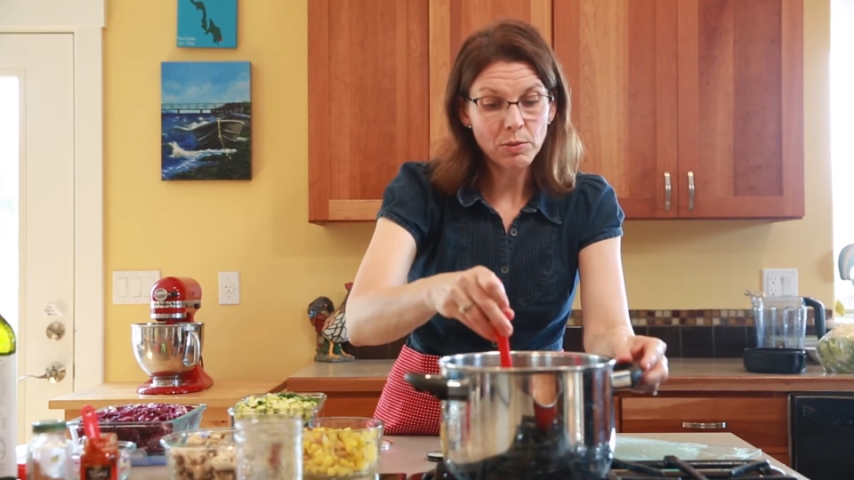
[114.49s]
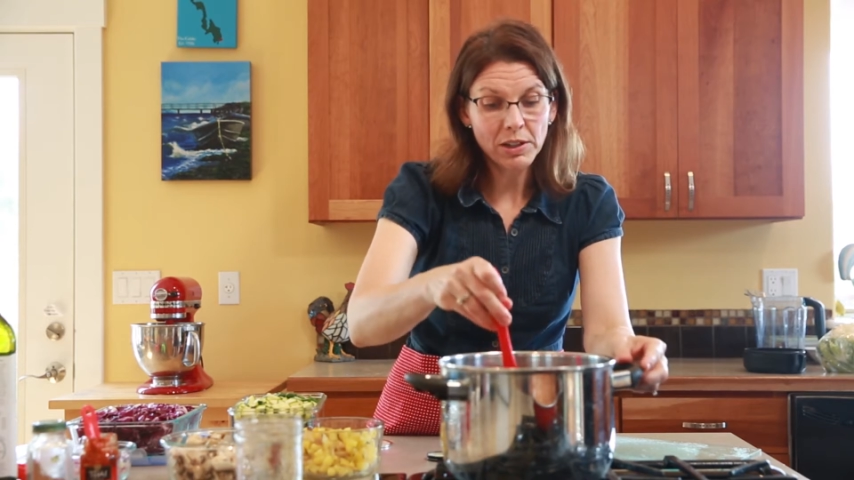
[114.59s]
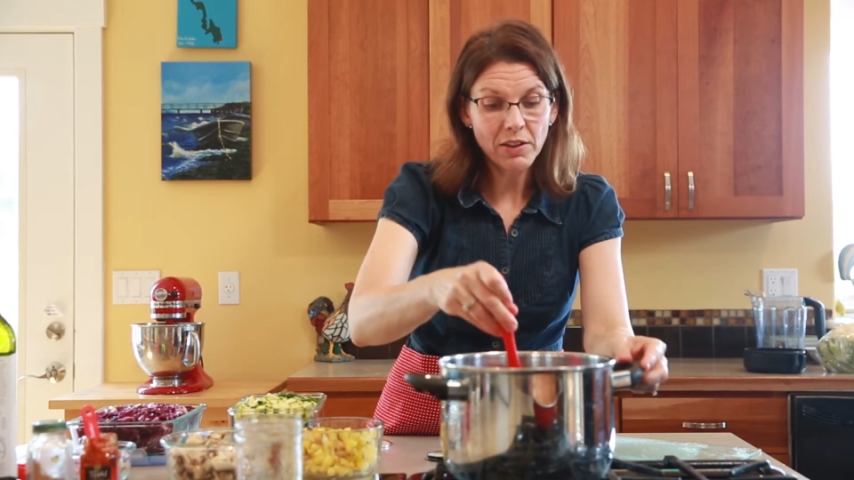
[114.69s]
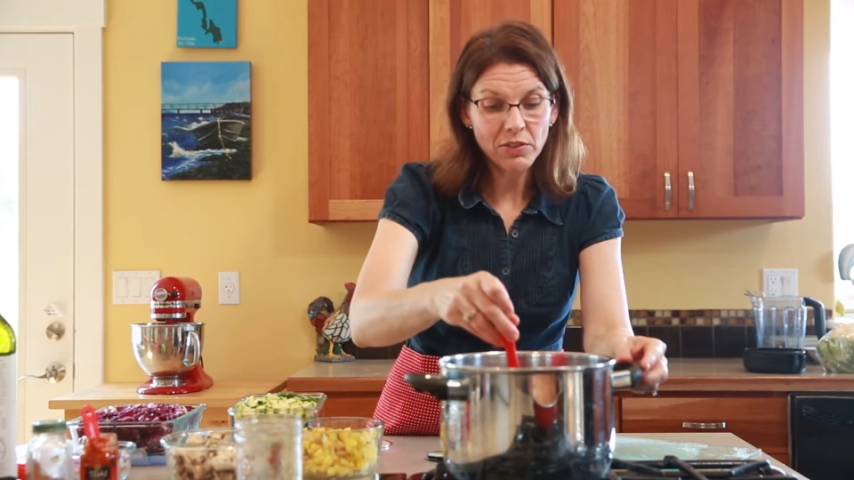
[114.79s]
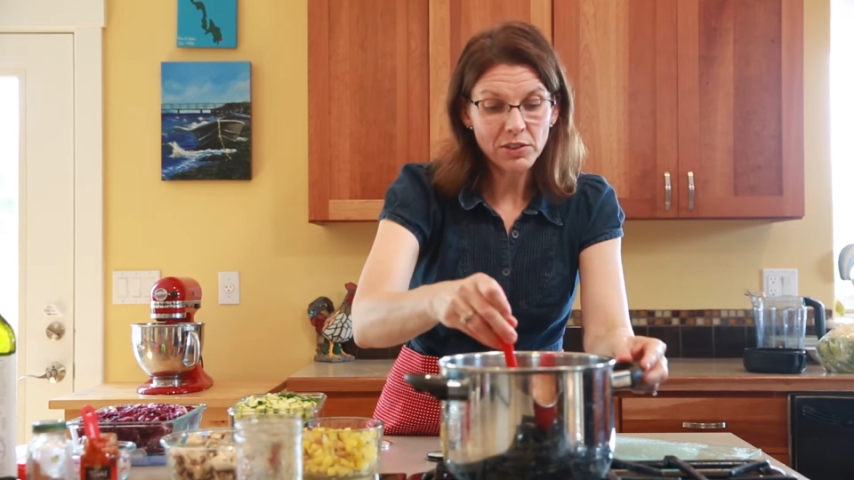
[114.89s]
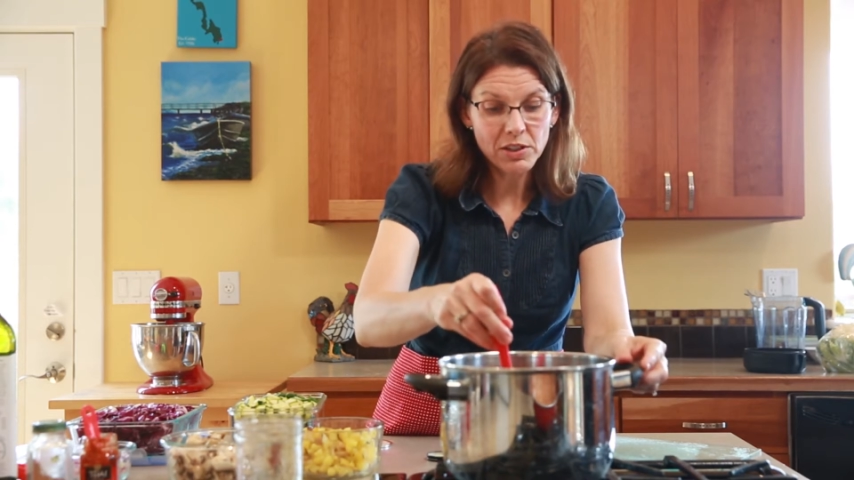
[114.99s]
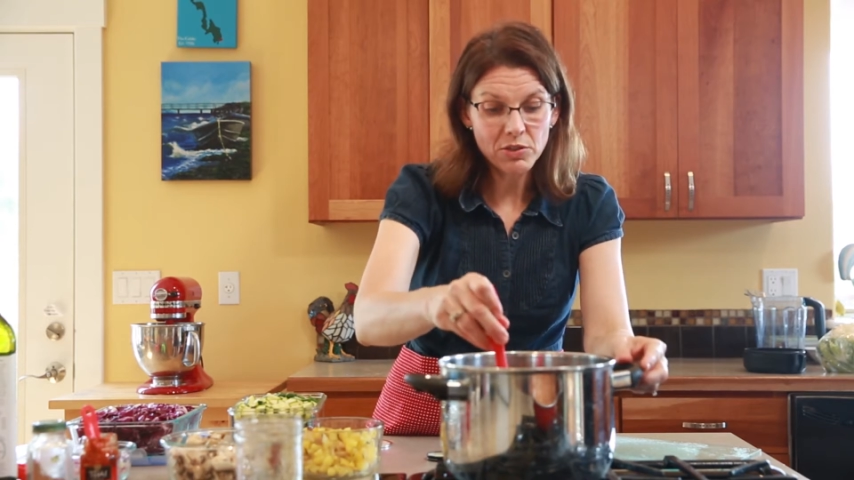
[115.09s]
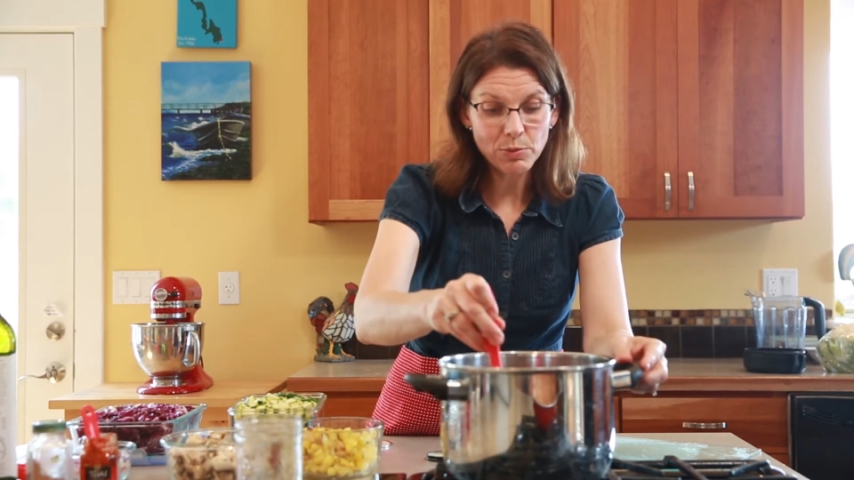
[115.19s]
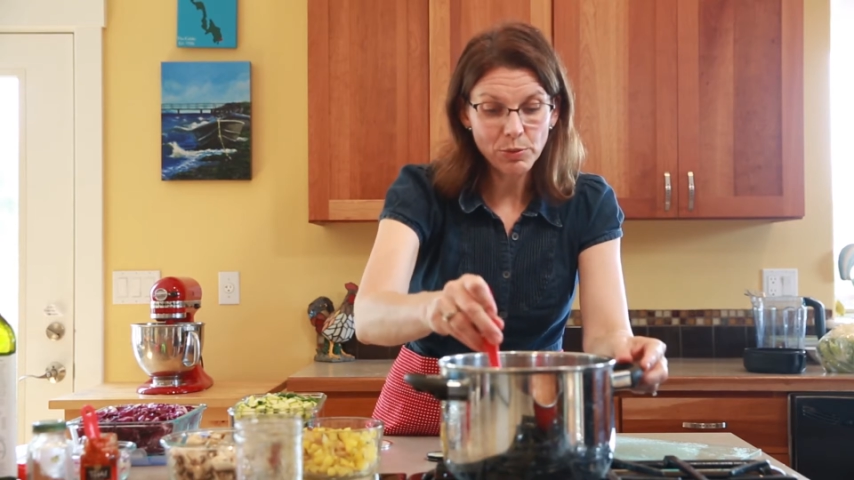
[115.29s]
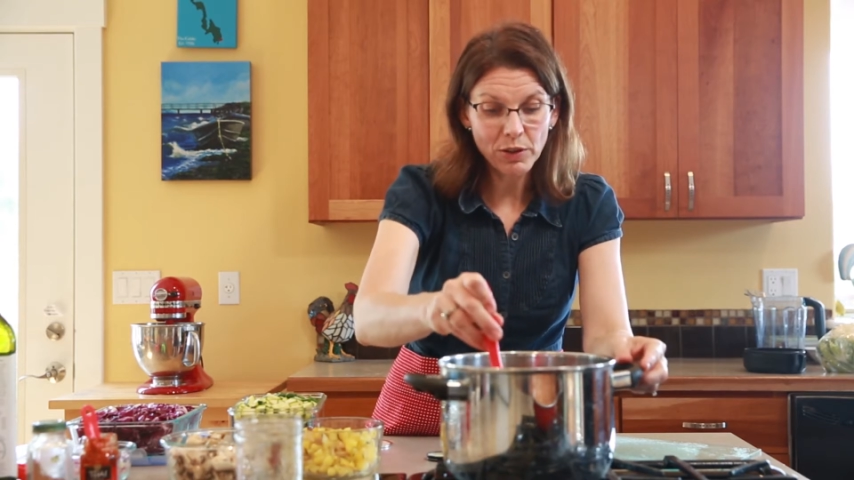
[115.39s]
whatever
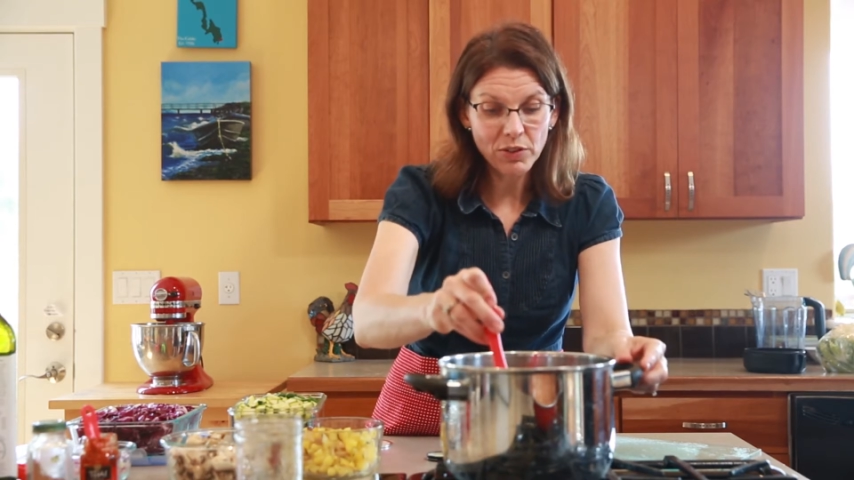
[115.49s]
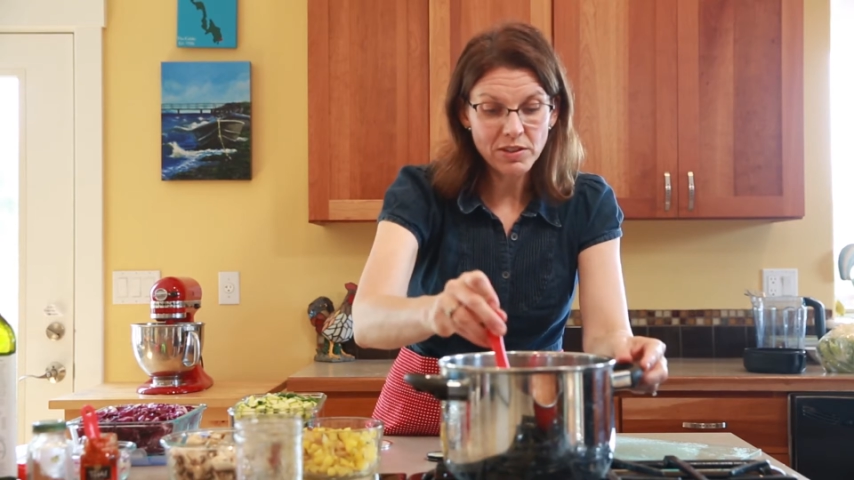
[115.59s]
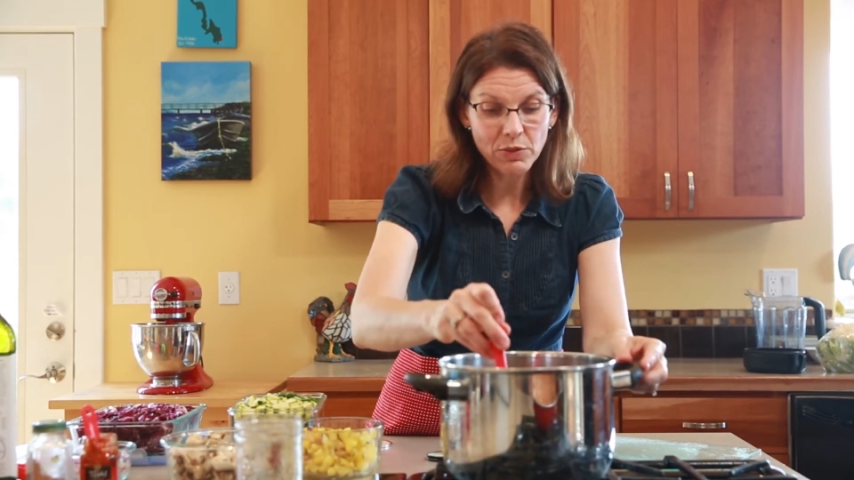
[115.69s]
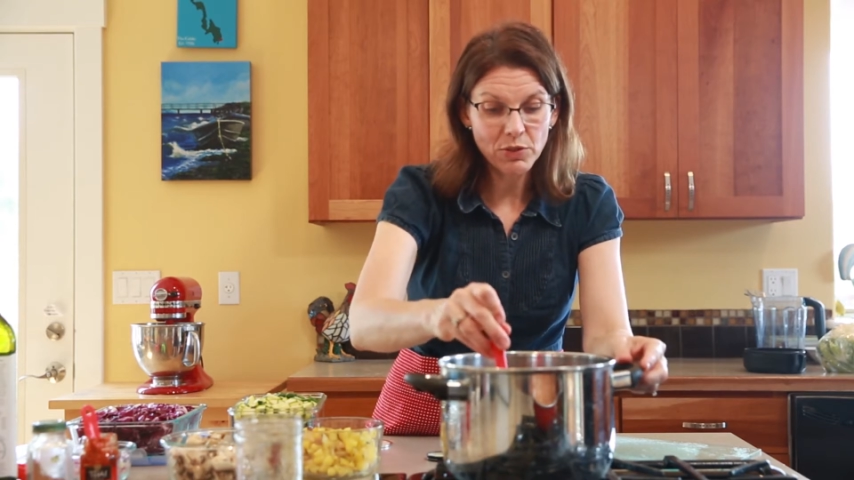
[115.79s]
is your preference